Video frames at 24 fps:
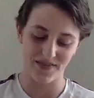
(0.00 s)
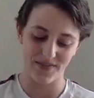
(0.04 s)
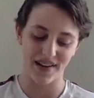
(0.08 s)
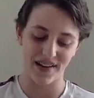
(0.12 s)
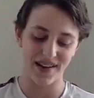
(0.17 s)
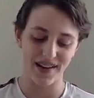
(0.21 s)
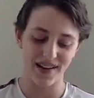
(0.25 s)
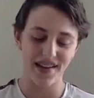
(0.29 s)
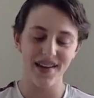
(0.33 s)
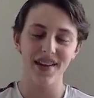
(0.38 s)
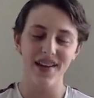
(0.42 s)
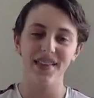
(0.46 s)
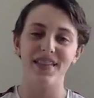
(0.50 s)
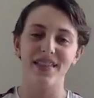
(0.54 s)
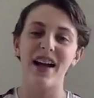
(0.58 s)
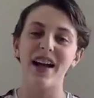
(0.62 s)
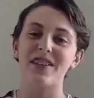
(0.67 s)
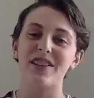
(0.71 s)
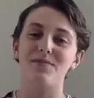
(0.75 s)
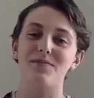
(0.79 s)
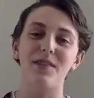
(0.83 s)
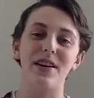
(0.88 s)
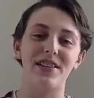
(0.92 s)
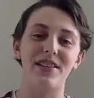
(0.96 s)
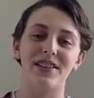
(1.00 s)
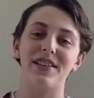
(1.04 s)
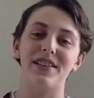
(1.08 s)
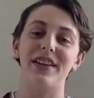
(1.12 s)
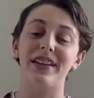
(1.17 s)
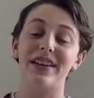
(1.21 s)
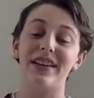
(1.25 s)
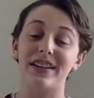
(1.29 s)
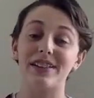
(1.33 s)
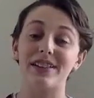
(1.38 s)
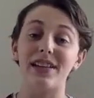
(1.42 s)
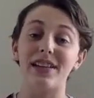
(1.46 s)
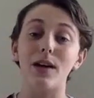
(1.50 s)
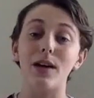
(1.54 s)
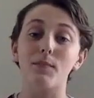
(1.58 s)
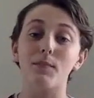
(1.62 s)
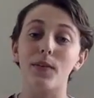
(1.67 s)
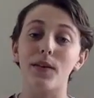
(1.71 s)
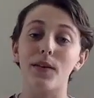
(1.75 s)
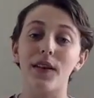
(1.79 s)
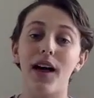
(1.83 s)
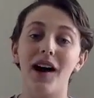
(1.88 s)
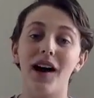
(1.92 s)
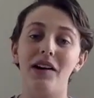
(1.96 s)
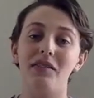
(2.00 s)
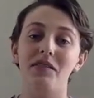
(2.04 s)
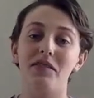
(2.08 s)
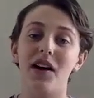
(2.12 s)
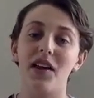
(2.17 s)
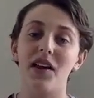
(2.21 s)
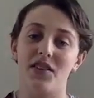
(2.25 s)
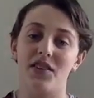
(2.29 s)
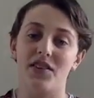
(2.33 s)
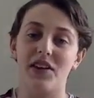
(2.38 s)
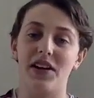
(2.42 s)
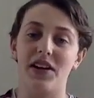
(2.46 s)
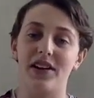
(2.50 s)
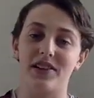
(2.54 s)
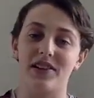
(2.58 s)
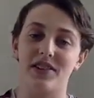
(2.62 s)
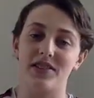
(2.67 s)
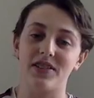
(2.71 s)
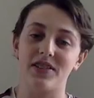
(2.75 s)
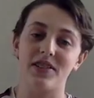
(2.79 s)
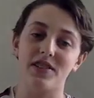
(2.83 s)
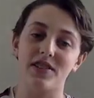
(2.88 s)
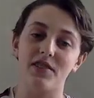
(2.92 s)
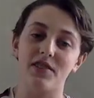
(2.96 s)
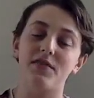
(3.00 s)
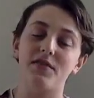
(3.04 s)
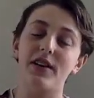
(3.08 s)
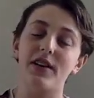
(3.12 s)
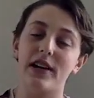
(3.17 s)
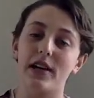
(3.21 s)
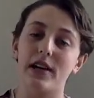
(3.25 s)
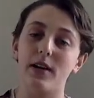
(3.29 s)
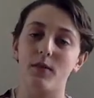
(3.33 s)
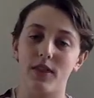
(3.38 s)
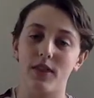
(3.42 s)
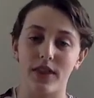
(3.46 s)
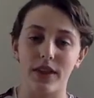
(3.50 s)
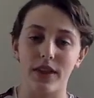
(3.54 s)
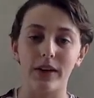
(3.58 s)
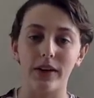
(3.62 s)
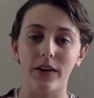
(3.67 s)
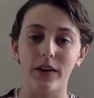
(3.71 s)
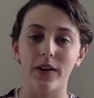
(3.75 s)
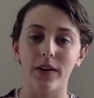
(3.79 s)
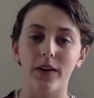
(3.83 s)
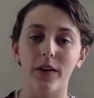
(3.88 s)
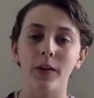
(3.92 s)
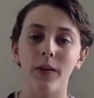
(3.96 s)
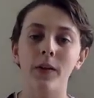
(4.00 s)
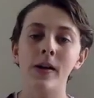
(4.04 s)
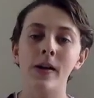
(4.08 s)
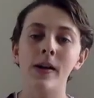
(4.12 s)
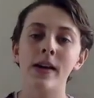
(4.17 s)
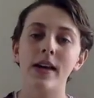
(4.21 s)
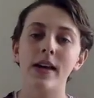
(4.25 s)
But that's basically an example of other characters interfering with the goal